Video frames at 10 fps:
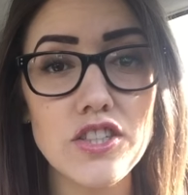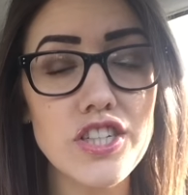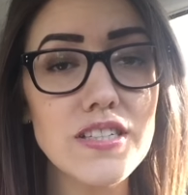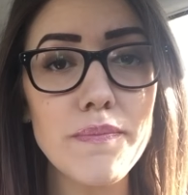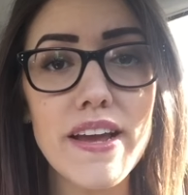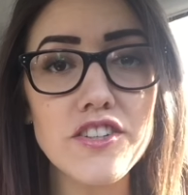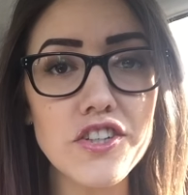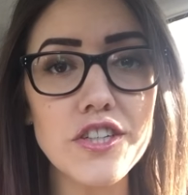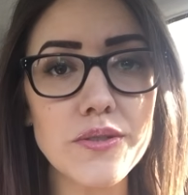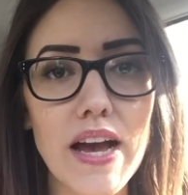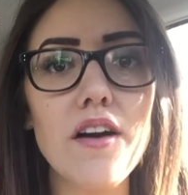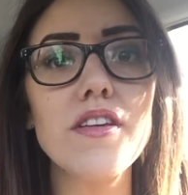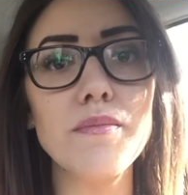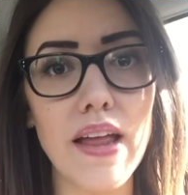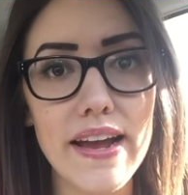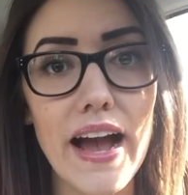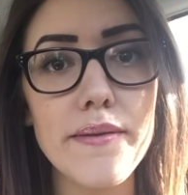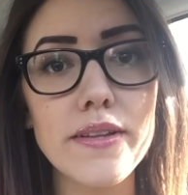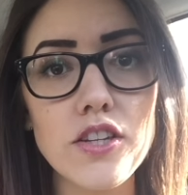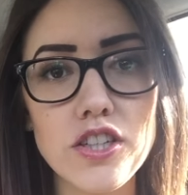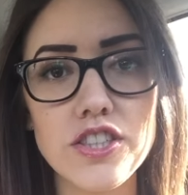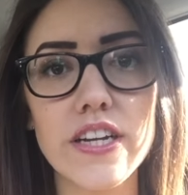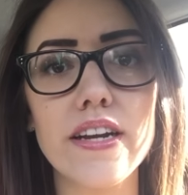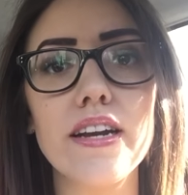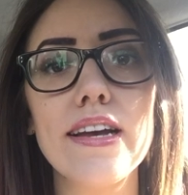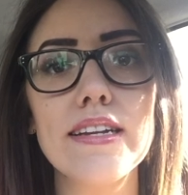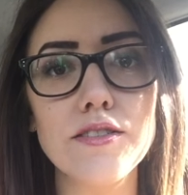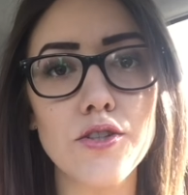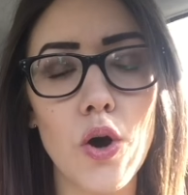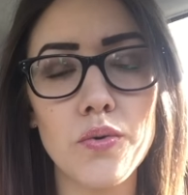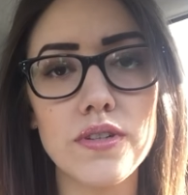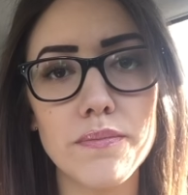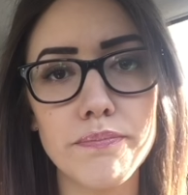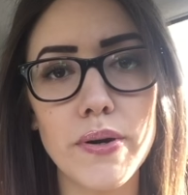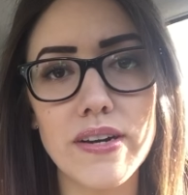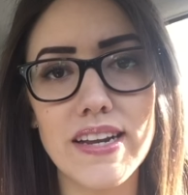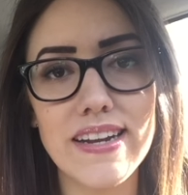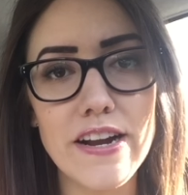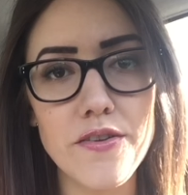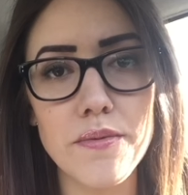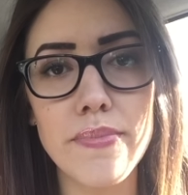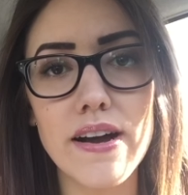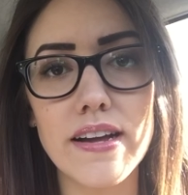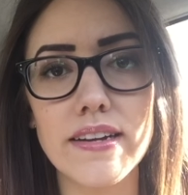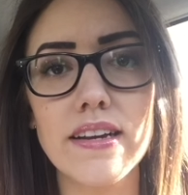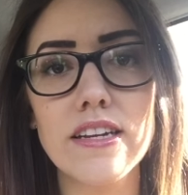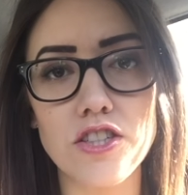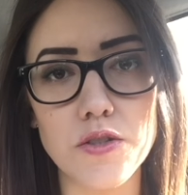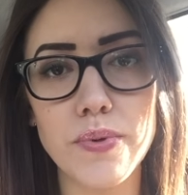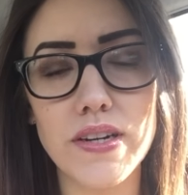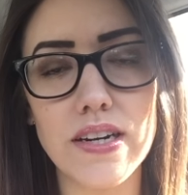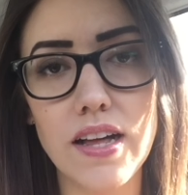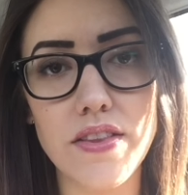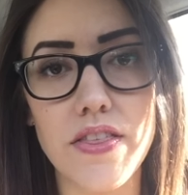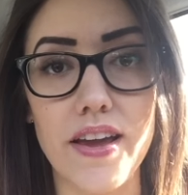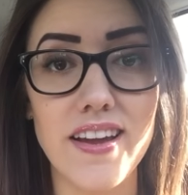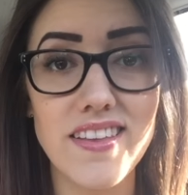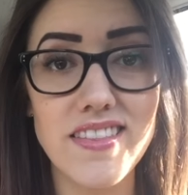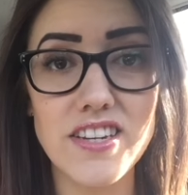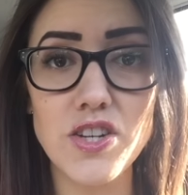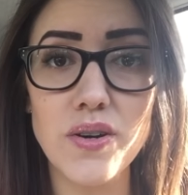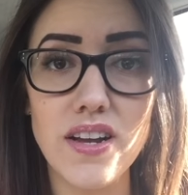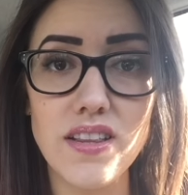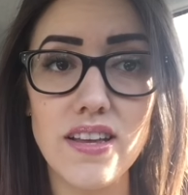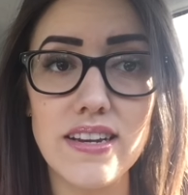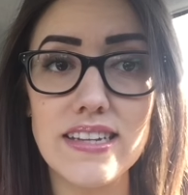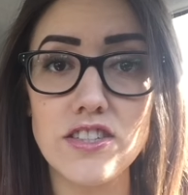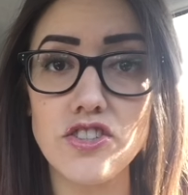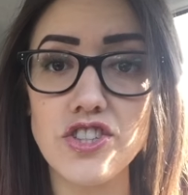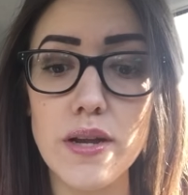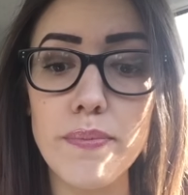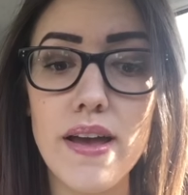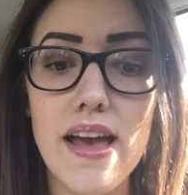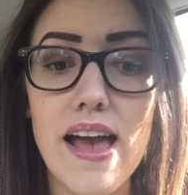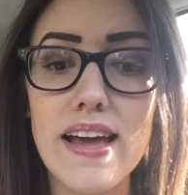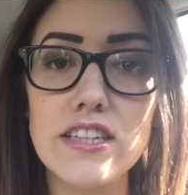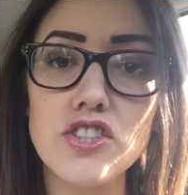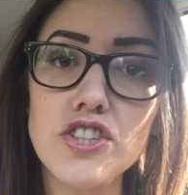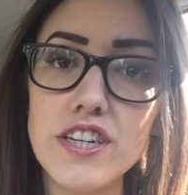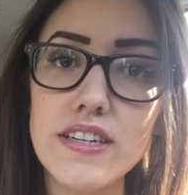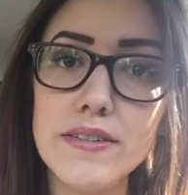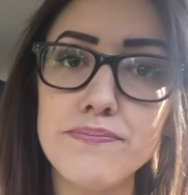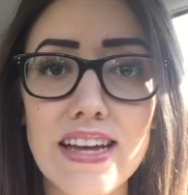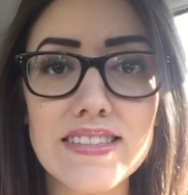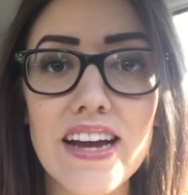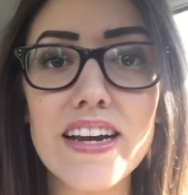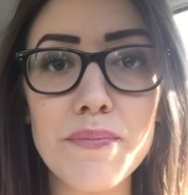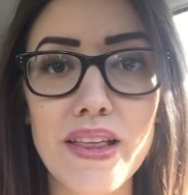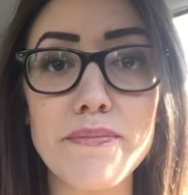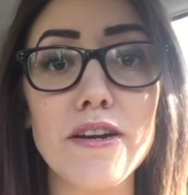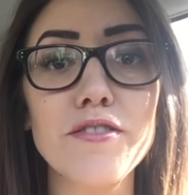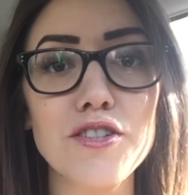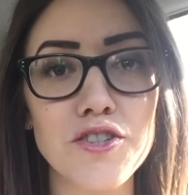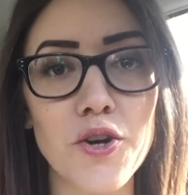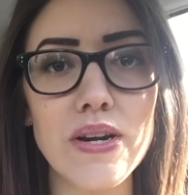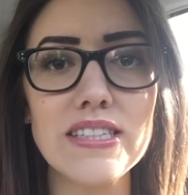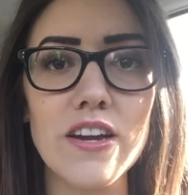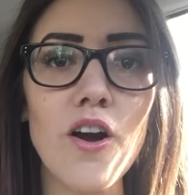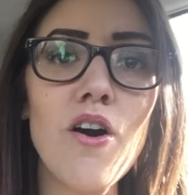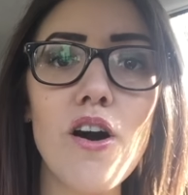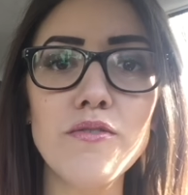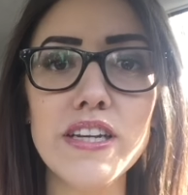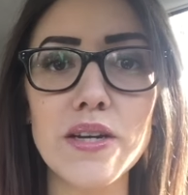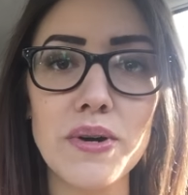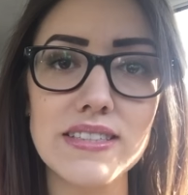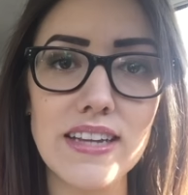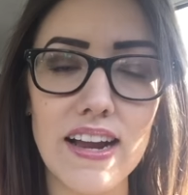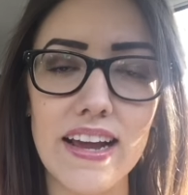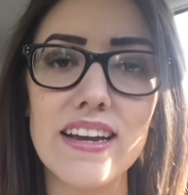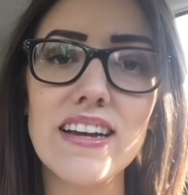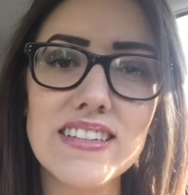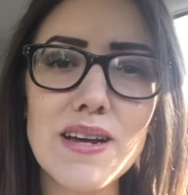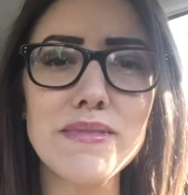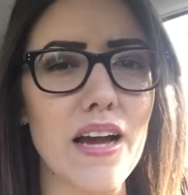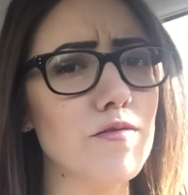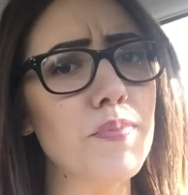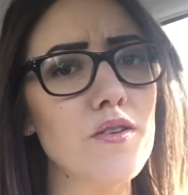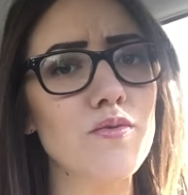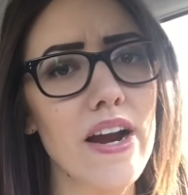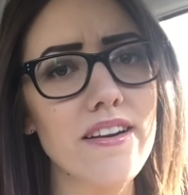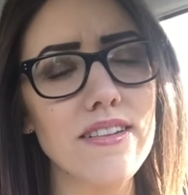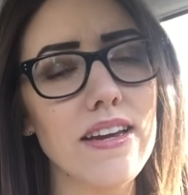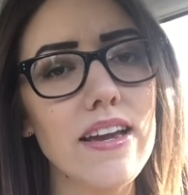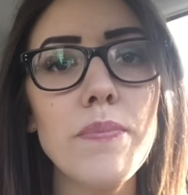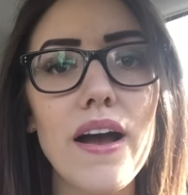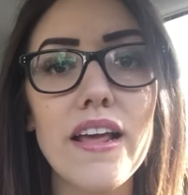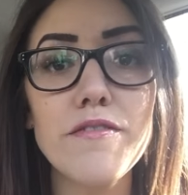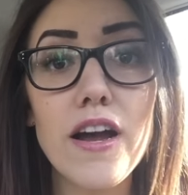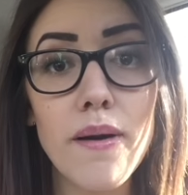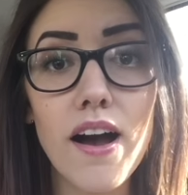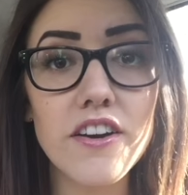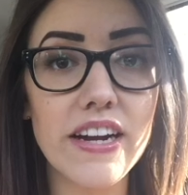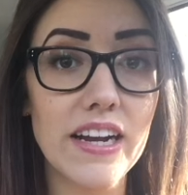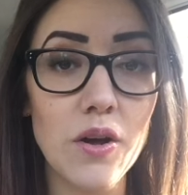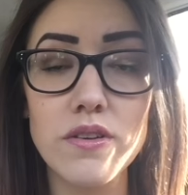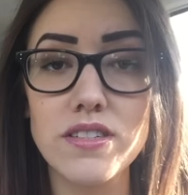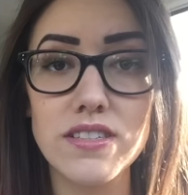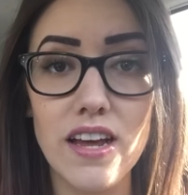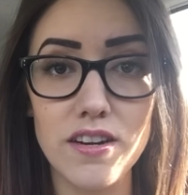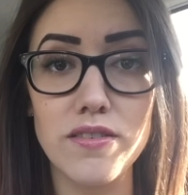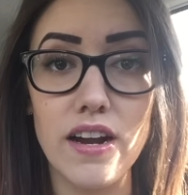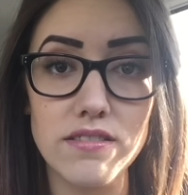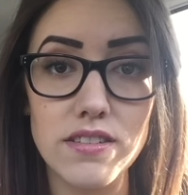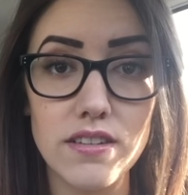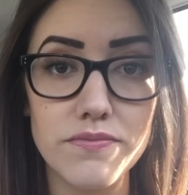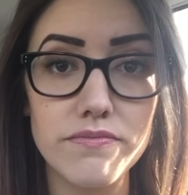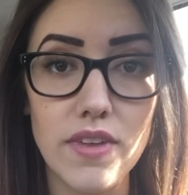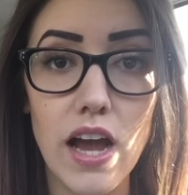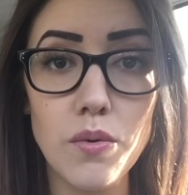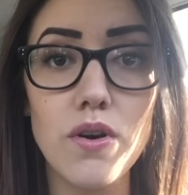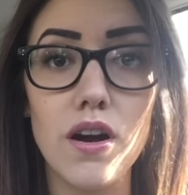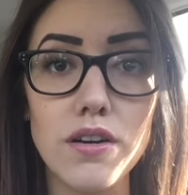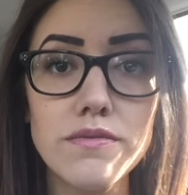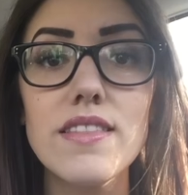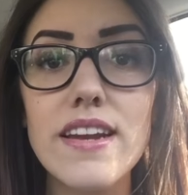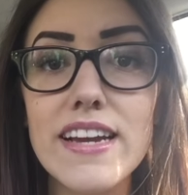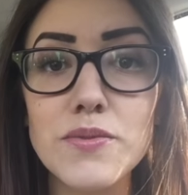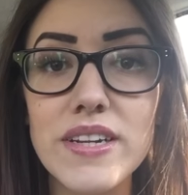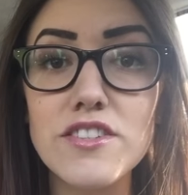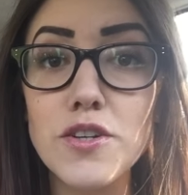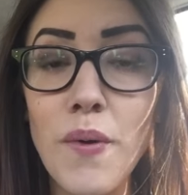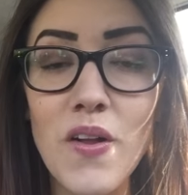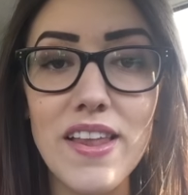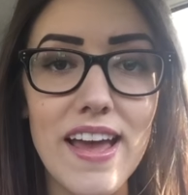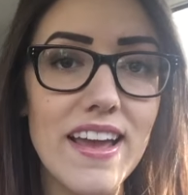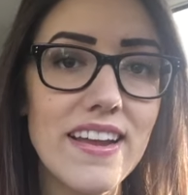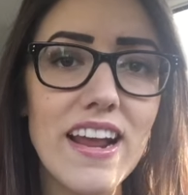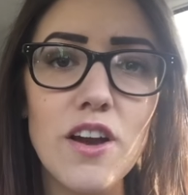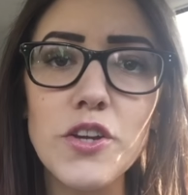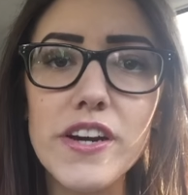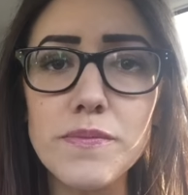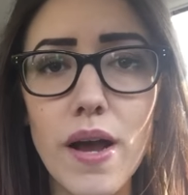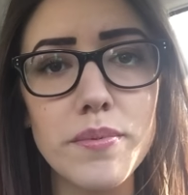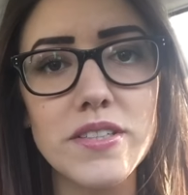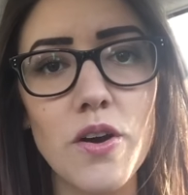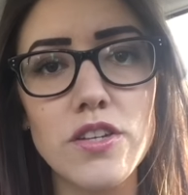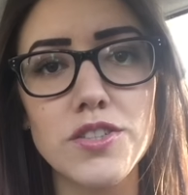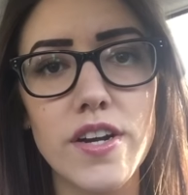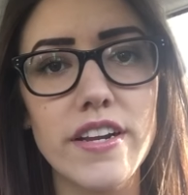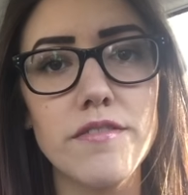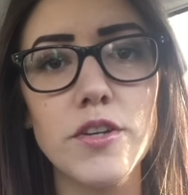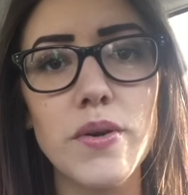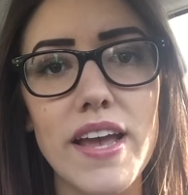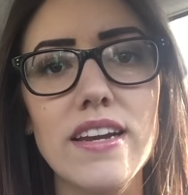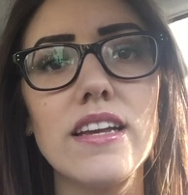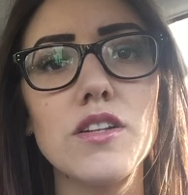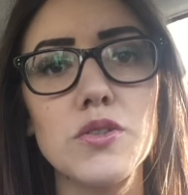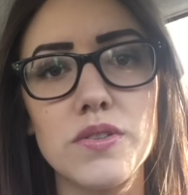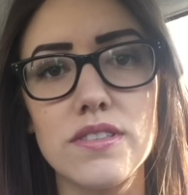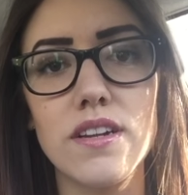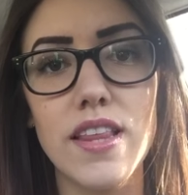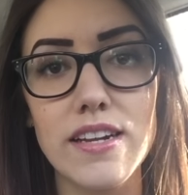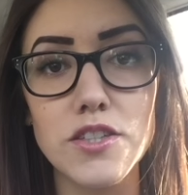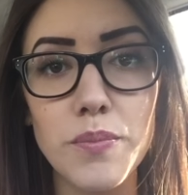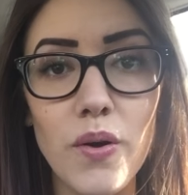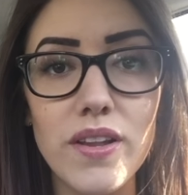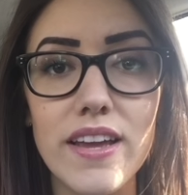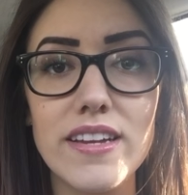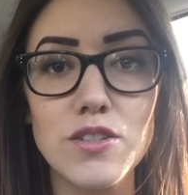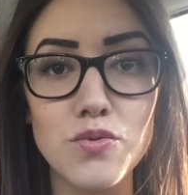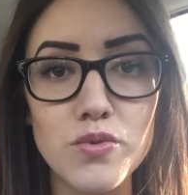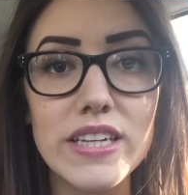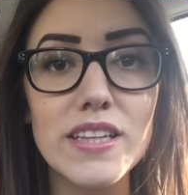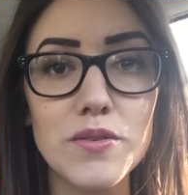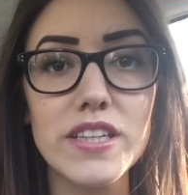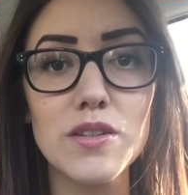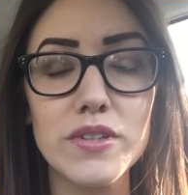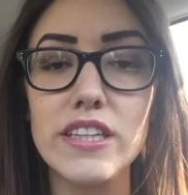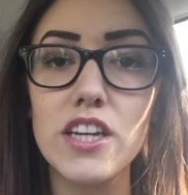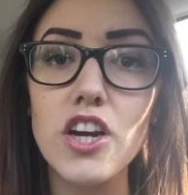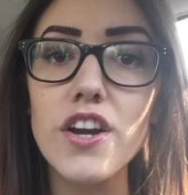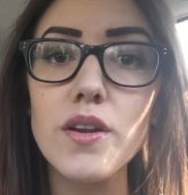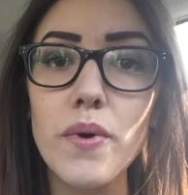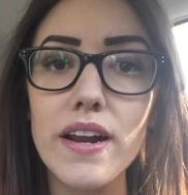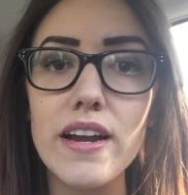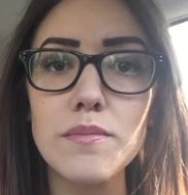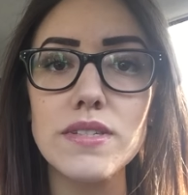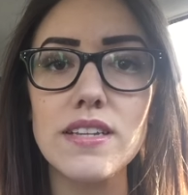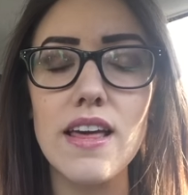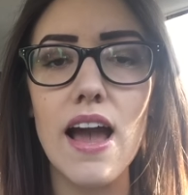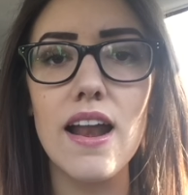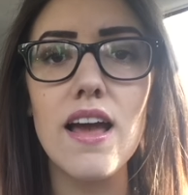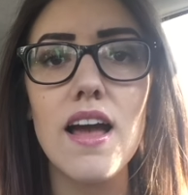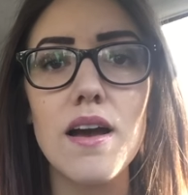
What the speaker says: Just make sure you tell them, like, I'm allergic, don't put it near the bun, just put it on the thing. And then they do, and then it's cheap and it's good. That's not gonna be like my first choice, like, oh, I really want Sonic. Sometimes, but rarely. But if I'm hungry and know there's a Sonic around, I will go. The next one is Chipotle. Now, you guys probably know this already if you can't eat gluten, that Chipotle is really, really, really good when it comes to that.